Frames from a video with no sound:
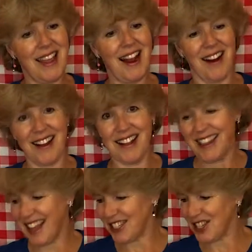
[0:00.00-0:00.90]
There,
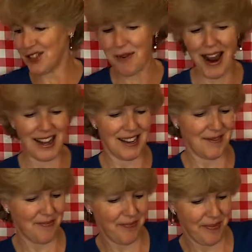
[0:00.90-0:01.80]
that's just right.
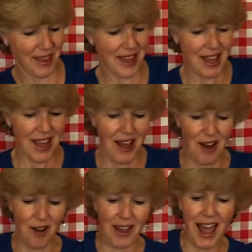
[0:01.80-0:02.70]

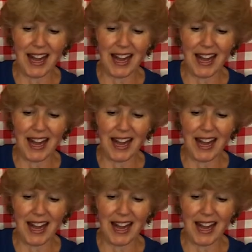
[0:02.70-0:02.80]
Okay,